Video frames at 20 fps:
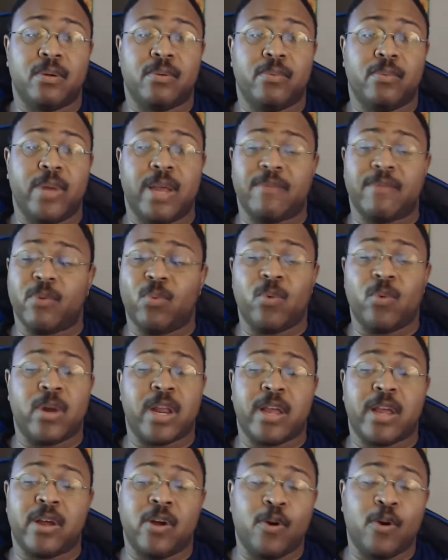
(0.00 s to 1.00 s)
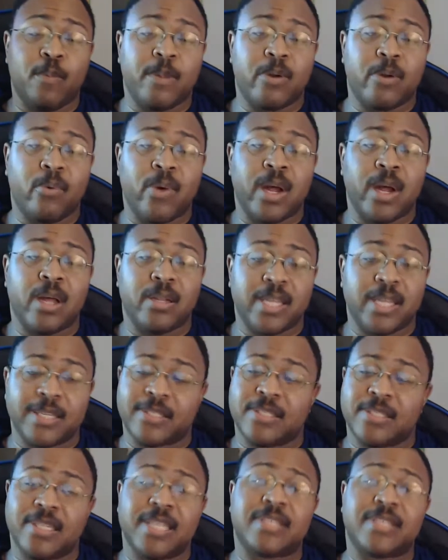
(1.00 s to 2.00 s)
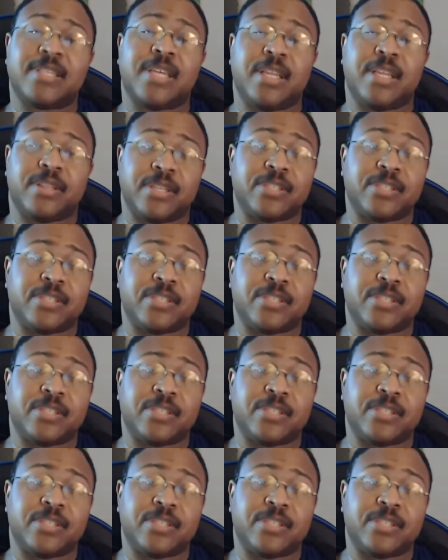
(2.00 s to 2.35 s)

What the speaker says: We haven't won at home in a while. Let's get